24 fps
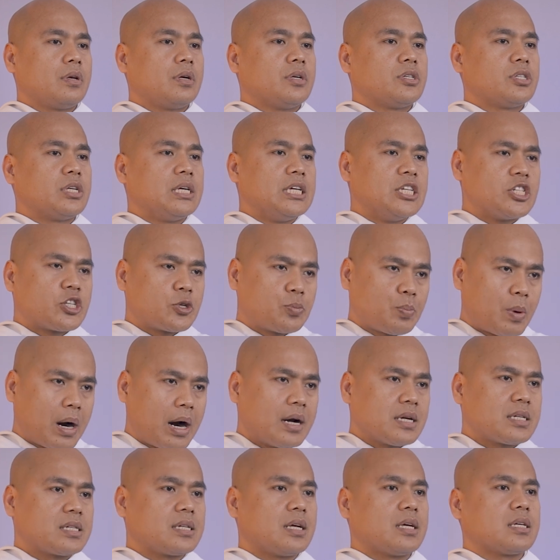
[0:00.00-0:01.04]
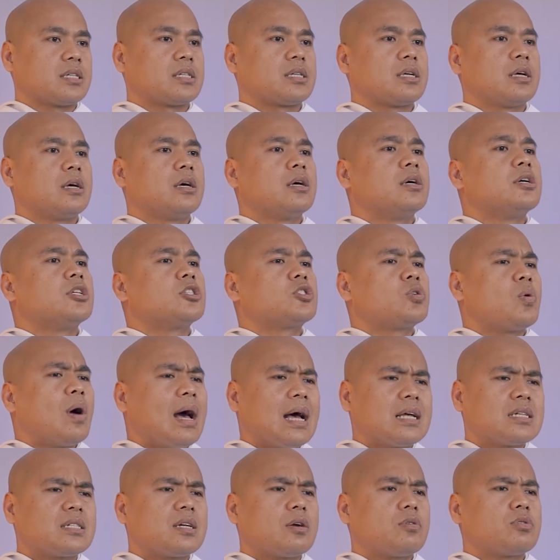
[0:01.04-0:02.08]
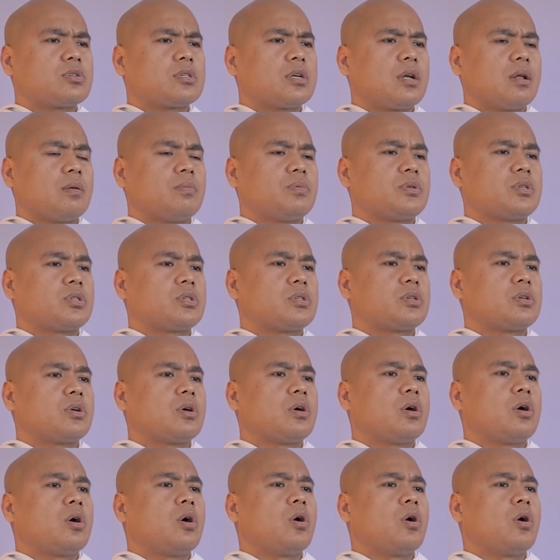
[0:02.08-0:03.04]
She inspires us to ask ourselves,